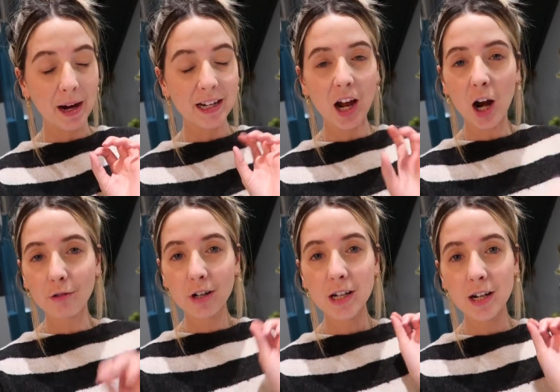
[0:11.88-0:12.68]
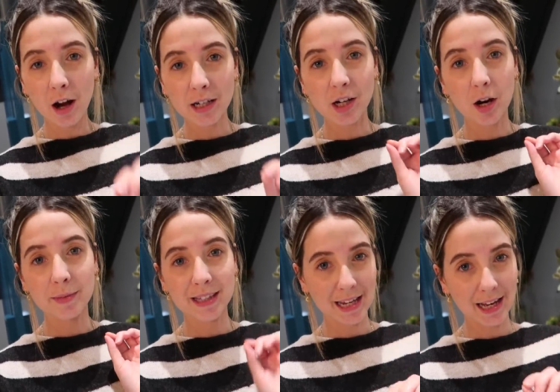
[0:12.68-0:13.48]
My current nighttime
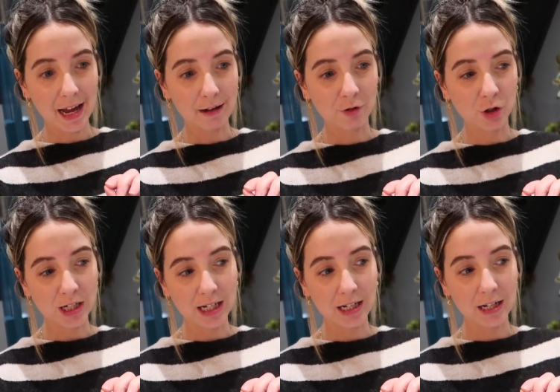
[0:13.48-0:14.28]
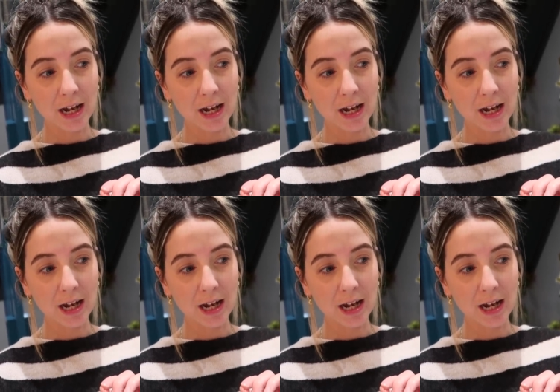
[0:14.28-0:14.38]
skincare routine.